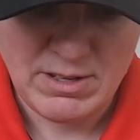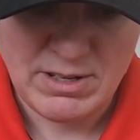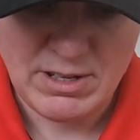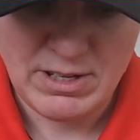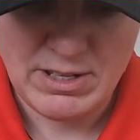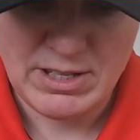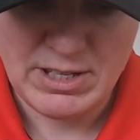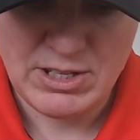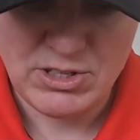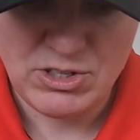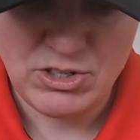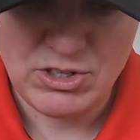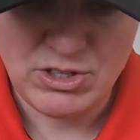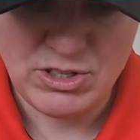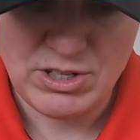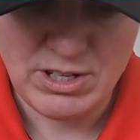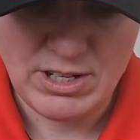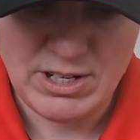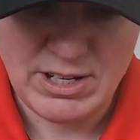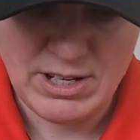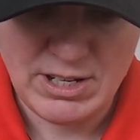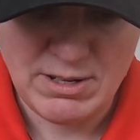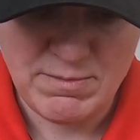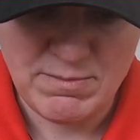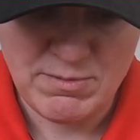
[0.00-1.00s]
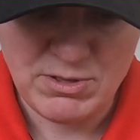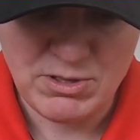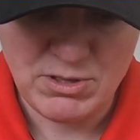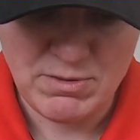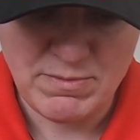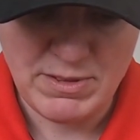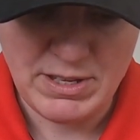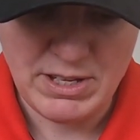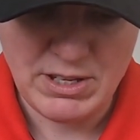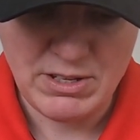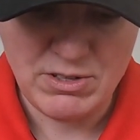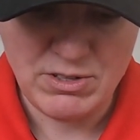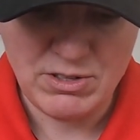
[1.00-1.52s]
and that's just going to help
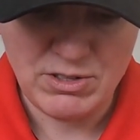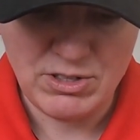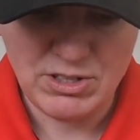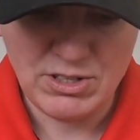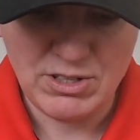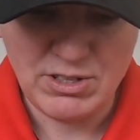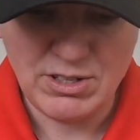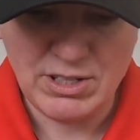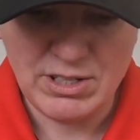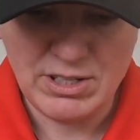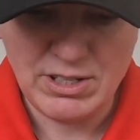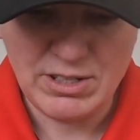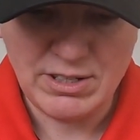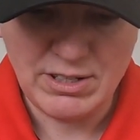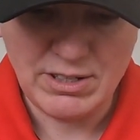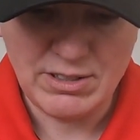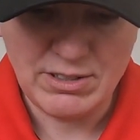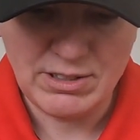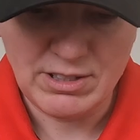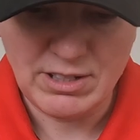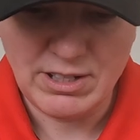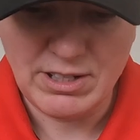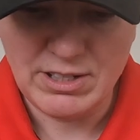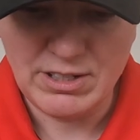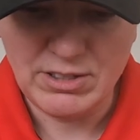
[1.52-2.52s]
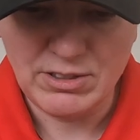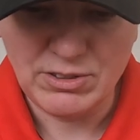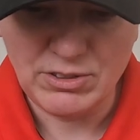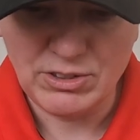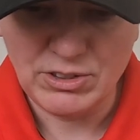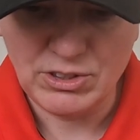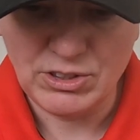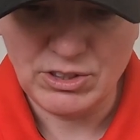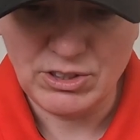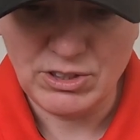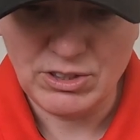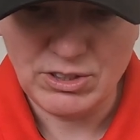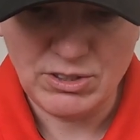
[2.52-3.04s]
stop that hook sliding on the
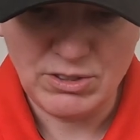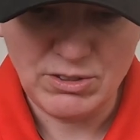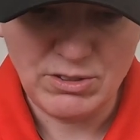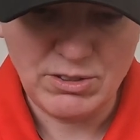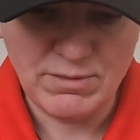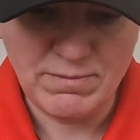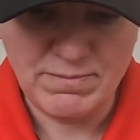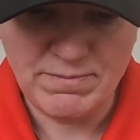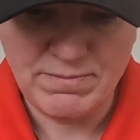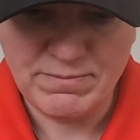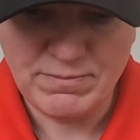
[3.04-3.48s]
snood,